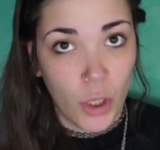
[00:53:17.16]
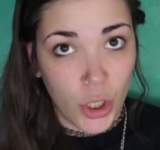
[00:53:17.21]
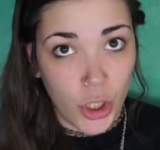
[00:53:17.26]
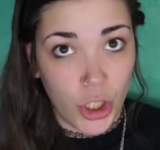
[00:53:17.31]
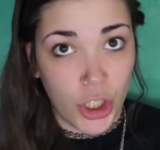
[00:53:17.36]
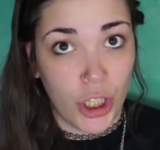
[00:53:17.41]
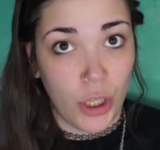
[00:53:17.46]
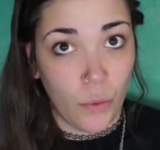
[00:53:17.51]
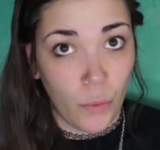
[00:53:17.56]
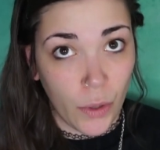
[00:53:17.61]

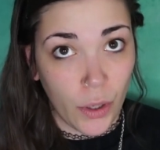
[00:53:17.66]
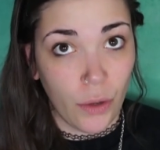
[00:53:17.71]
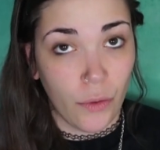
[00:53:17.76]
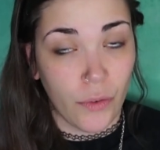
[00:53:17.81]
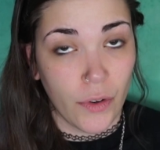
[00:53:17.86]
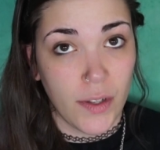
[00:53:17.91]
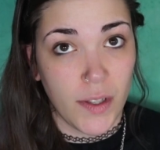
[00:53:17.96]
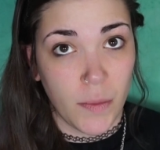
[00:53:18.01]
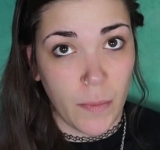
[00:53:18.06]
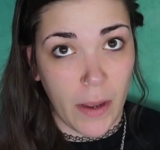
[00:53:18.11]
She will
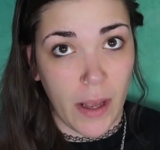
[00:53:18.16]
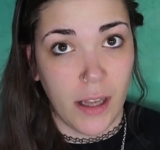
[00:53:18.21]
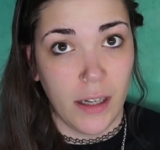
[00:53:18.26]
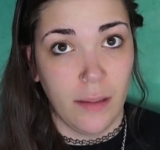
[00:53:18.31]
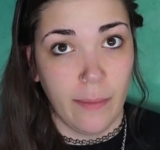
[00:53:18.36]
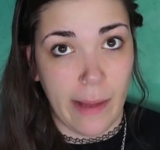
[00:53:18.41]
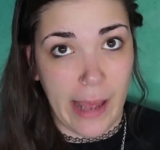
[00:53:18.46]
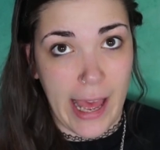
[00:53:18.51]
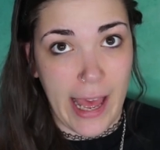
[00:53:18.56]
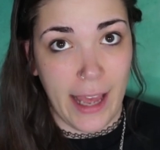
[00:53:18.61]

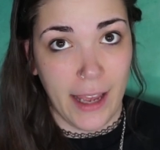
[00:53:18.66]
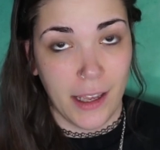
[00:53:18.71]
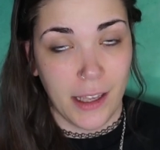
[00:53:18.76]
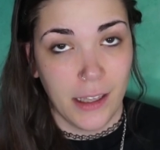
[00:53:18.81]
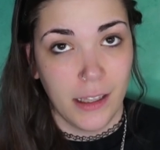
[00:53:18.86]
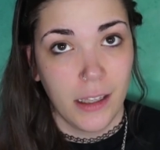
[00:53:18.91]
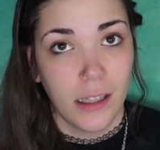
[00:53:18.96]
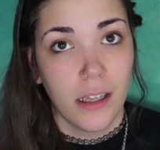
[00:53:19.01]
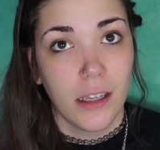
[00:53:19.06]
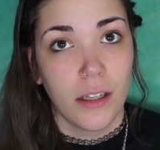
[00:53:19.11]
respond back.
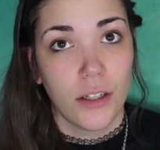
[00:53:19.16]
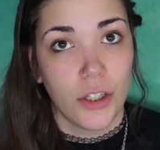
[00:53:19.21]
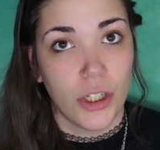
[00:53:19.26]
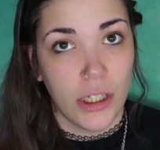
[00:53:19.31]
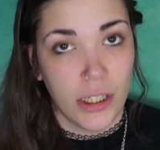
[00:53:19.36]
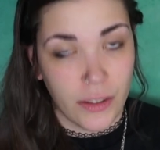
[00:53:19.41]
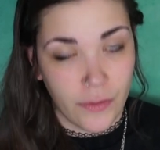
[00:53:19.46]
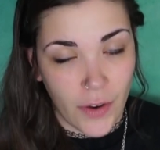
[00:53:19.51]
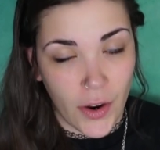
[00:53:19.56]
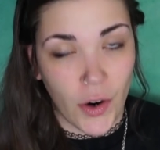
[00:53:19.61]

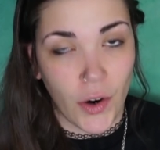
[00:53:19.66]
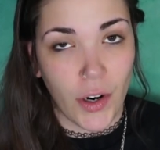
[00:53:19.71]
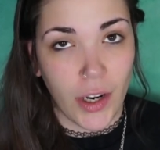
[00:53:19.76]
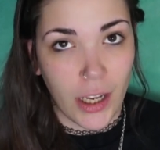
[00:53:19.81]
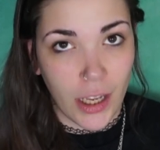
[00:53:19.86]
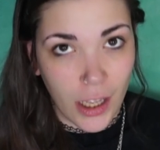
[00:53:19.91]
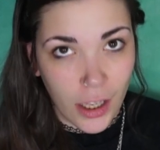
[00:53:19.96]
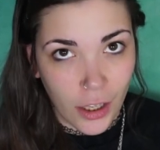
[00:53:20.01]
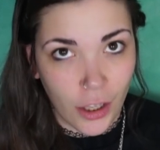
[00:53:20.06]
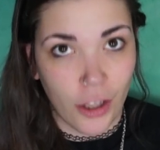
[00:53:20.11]
She's
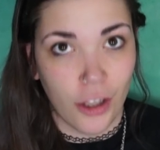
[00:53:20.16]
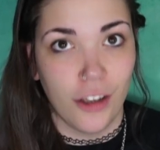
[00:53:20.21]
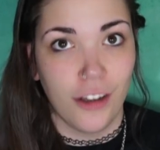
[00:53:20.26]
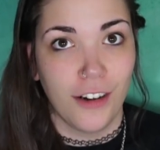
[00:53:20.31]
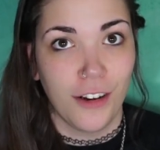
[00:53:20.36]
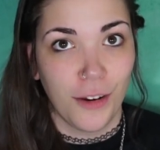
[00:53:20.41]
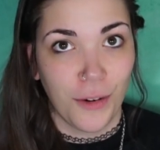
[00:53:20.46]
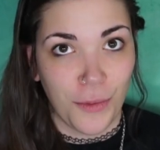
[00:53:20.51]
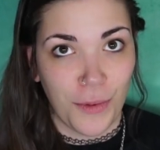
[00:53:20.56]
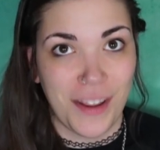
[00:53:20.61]
very
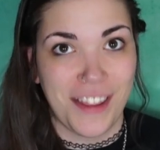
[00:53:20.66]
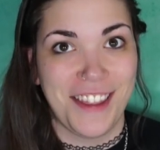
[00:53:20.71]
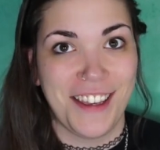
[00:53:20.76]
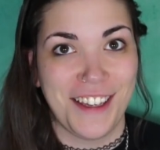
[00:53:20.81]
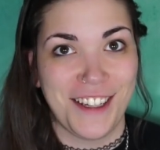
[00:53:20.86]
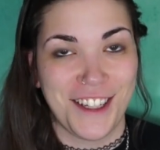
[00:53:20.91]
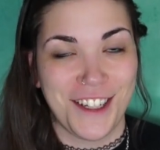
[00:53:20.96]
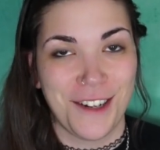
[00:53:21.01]
good with it.